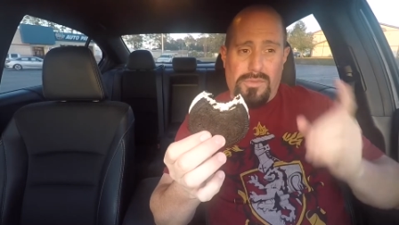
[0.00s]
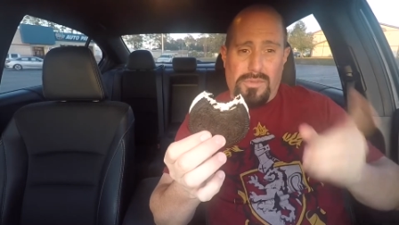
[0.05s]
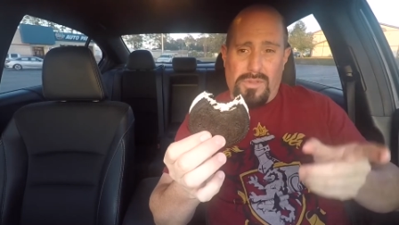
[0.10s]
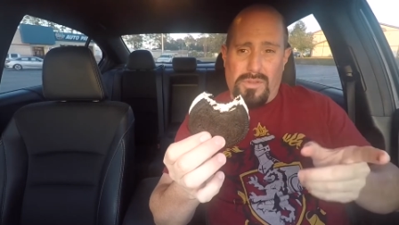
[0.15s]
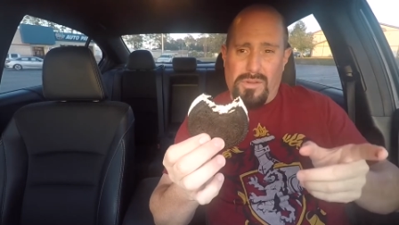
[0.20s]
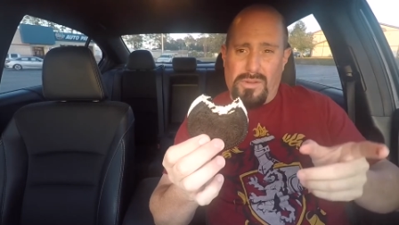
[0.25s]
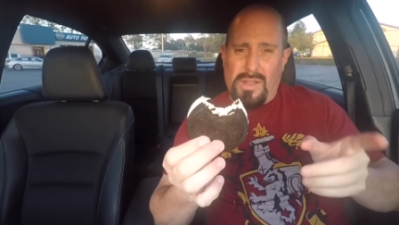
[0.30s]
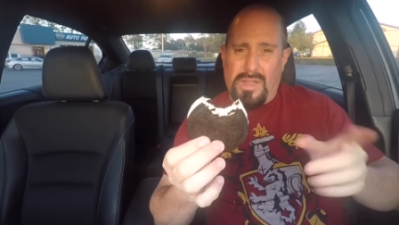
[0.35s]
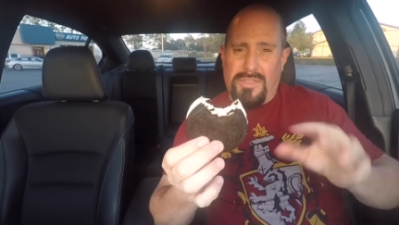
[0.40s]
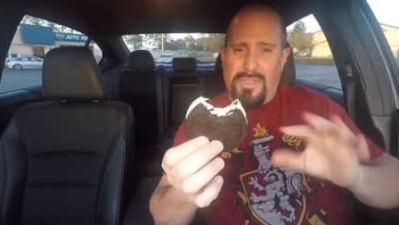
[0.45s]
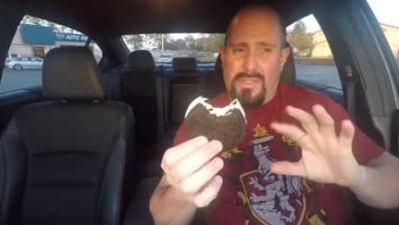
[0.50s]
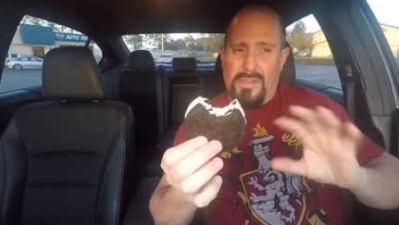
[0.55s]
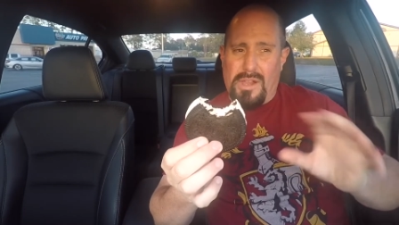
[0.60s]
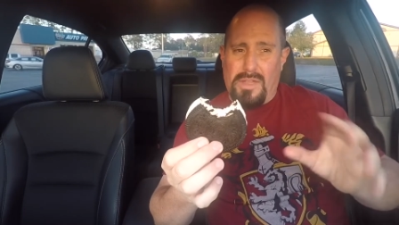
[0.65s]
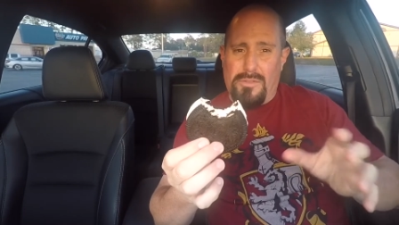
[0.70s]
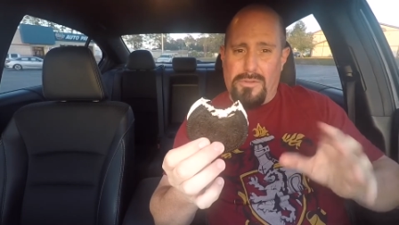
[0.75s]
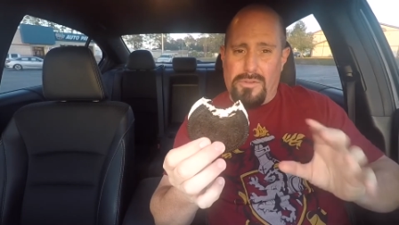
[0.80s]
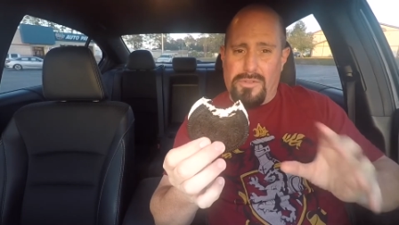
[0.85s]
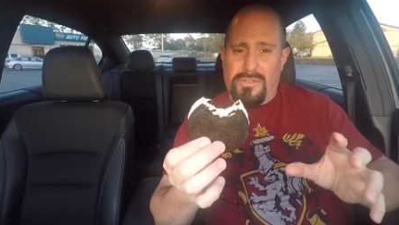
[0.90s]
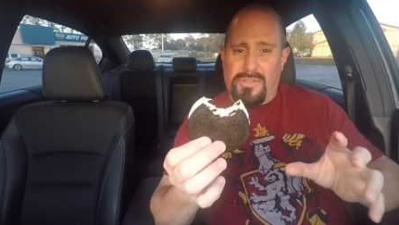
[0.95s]
their I think
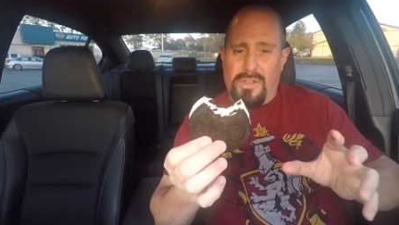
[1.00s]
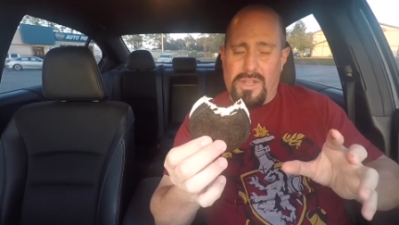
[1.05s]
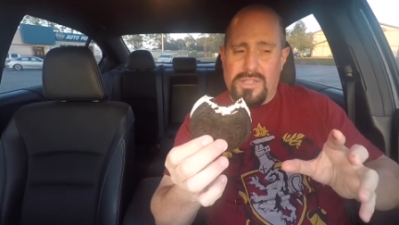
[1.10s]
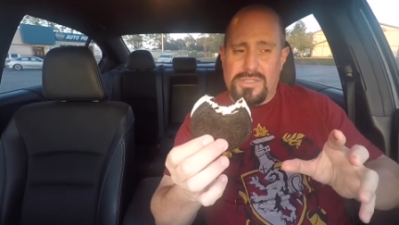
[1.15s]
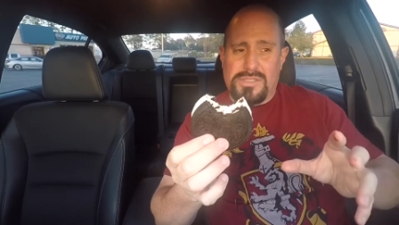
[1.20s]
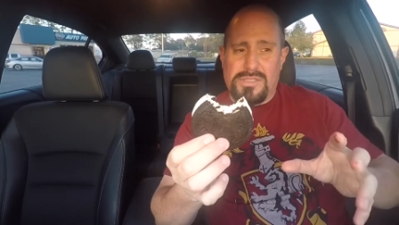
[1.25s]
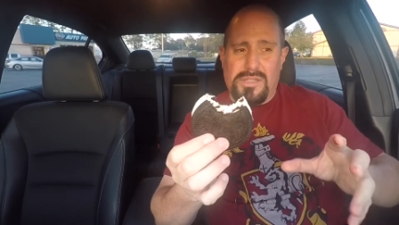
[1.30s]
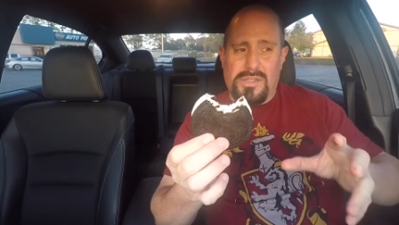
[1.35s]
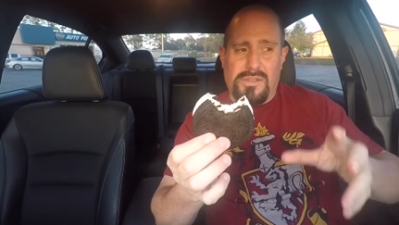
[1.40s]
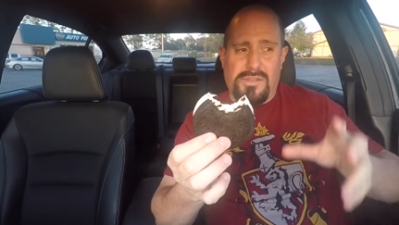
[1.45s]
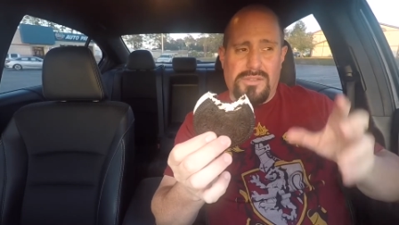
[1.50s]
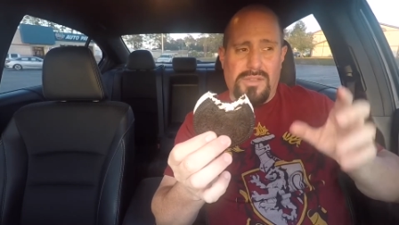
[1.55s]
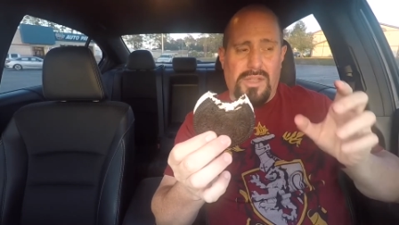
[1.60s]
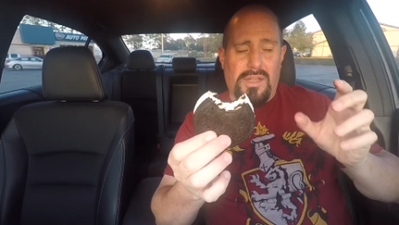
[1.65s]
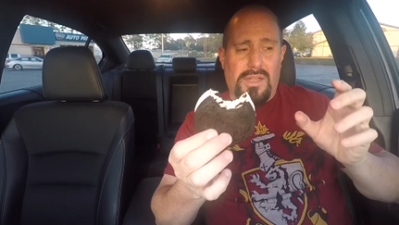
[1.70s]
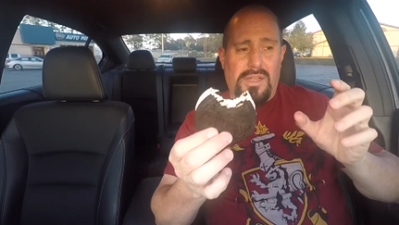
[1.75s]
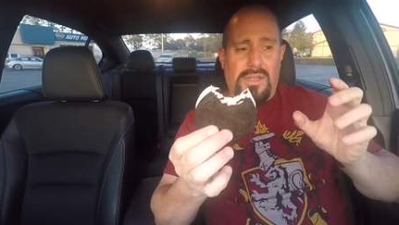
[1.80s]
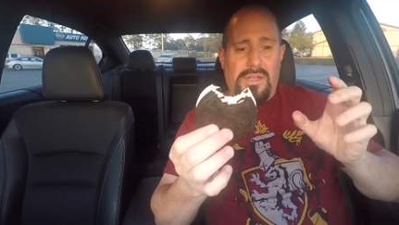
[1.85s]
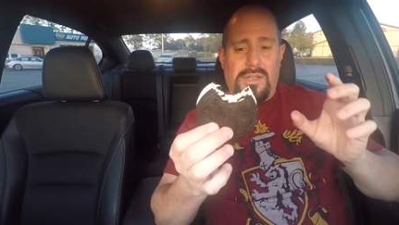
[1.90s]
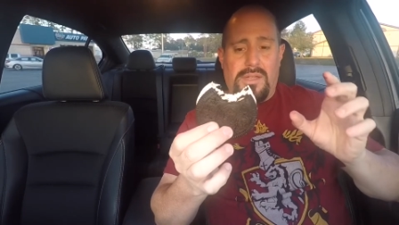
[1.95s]
like their slushies
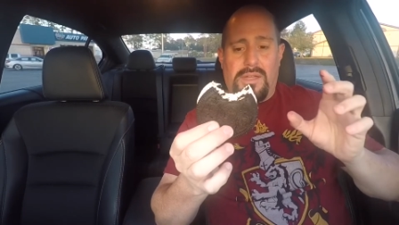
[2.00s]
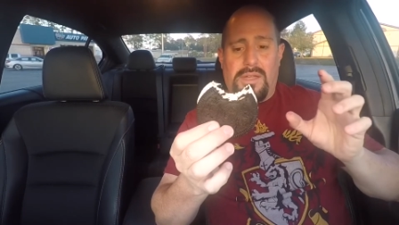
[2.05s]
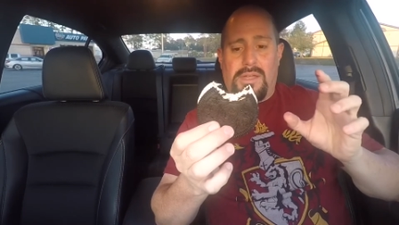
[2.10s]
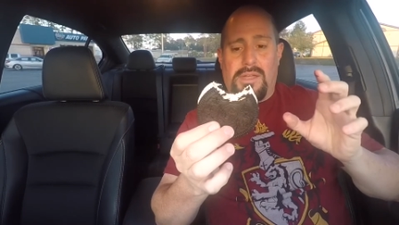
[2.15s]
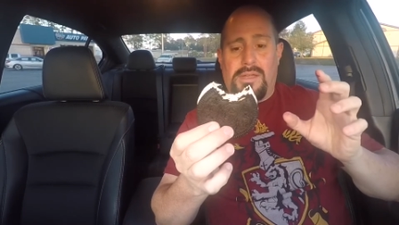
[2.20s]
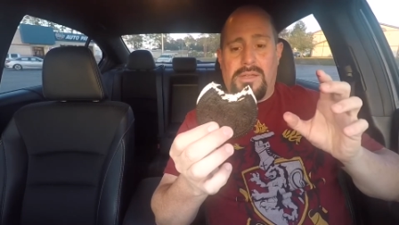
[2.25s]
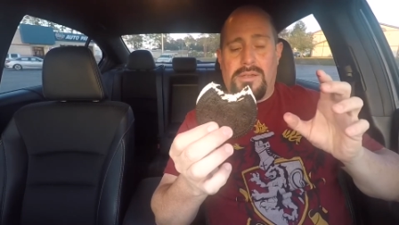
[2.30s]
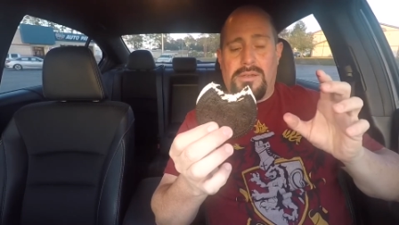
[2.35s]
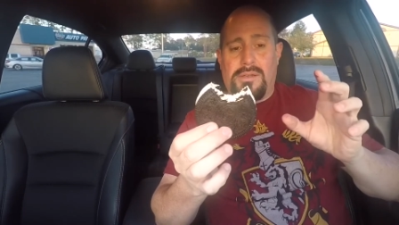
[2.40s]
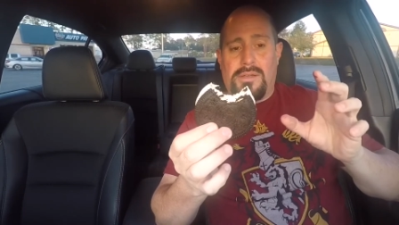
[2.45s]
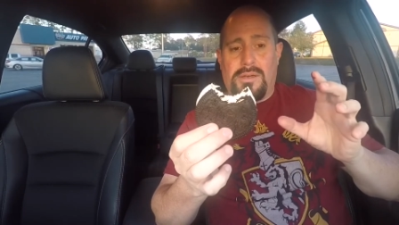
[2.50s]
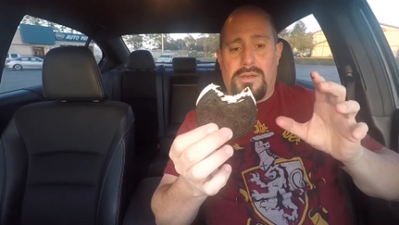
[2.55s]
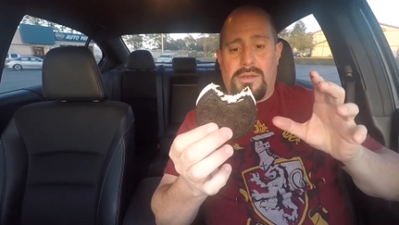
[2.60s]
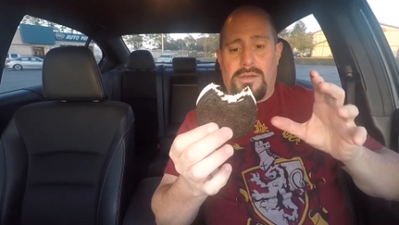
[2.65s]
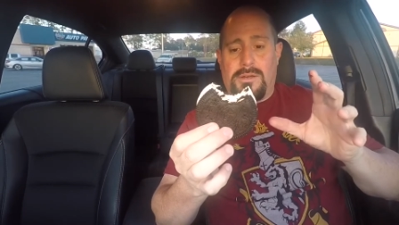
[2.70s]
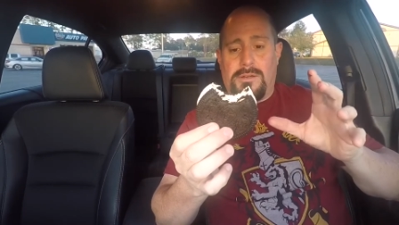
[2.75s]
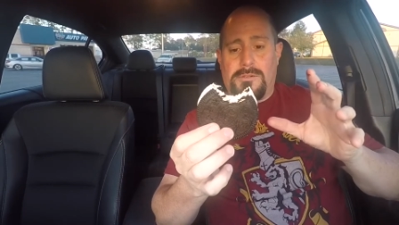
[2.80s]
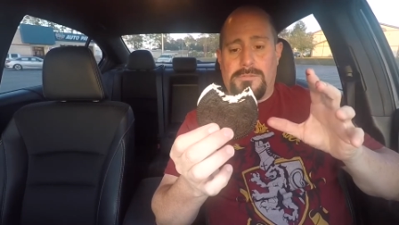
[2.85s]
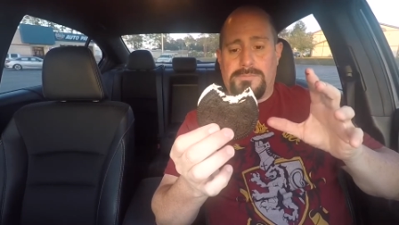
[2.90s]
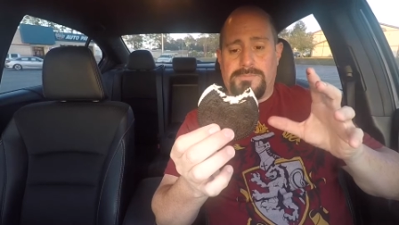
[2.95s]
and
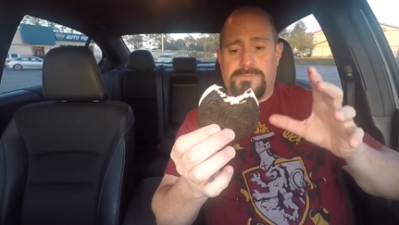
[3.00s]
uh,